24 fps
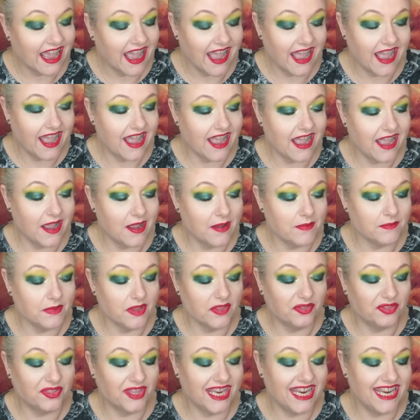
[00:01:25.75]

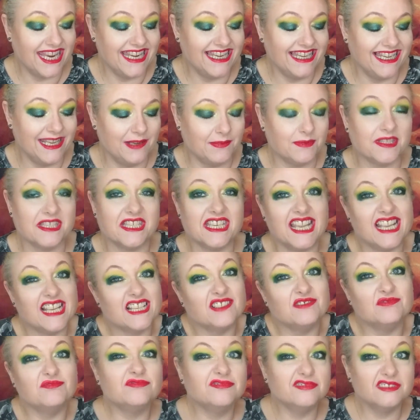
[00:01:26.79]
The
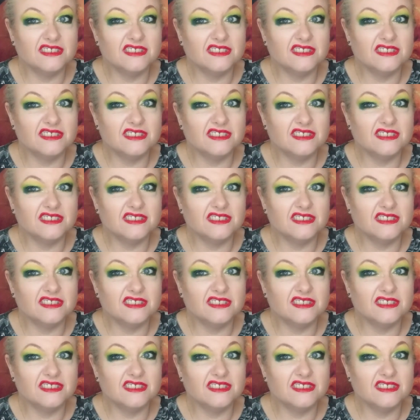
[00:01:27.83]
lipsticks,